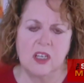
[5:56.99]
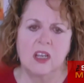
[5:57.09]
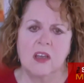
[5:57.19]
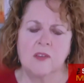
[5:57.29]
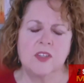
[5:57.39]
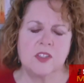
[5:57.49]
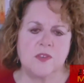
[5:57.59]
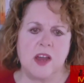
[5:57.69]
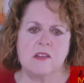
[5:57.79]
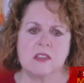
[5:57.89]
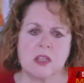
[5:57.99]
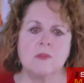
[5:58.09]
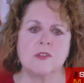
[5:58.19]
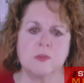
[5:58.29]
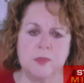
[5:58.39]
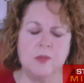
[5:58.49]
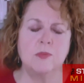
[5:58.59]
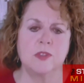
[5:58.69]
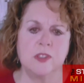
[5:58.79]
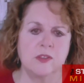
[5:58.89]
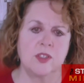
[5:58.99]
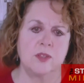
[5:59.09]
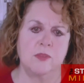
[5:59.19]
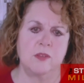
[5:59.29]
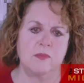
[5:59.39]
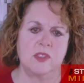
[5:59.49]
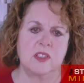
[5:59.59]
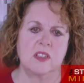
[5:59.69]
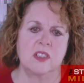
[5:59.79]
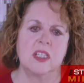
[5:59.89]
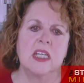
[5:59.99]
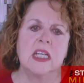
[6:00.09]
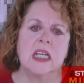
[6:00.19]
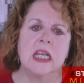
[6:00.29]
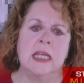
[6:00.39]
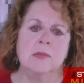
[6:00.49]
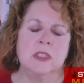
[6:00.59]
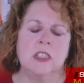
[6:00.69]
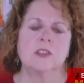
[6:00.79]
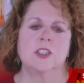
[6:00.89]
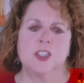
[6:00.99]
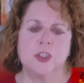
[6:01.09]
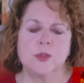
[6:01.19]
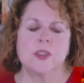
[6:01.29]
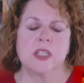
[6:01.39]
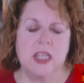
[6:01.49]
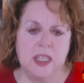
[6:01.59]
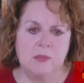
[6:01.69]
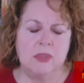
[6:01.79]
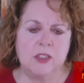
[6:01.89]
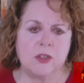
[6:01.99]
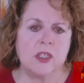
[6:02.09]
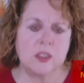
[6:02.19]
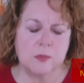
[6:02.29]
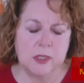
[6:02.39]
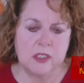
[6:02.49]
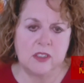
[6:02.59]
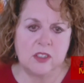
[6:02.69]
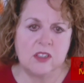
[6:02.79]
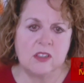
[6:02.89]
of this virus comes from people with no symptoms. And we know that children can be transmitters,